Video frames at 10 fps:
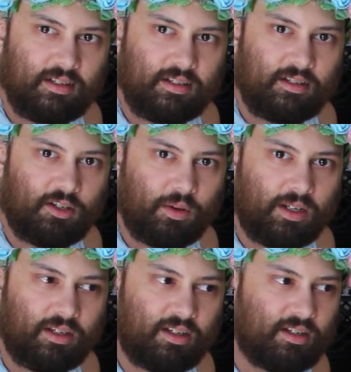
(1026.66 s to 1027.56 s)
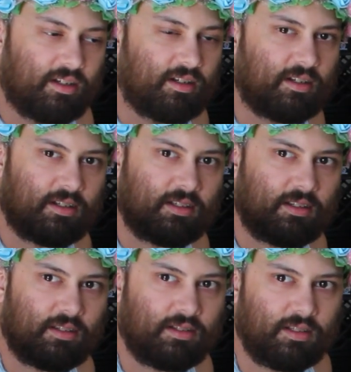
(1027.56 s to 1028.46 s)
into it.
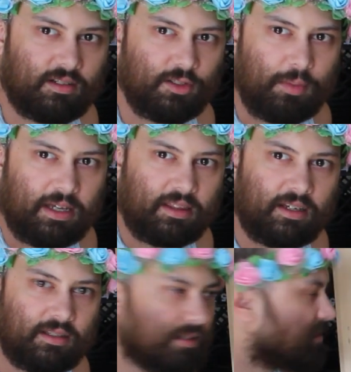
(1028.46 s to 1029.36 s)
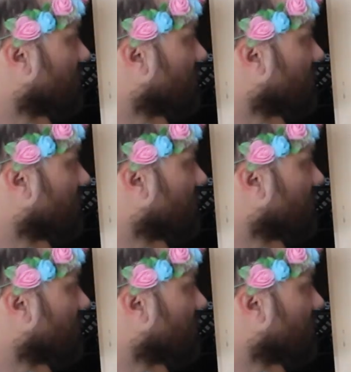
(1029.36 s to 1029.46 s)
Little spike things.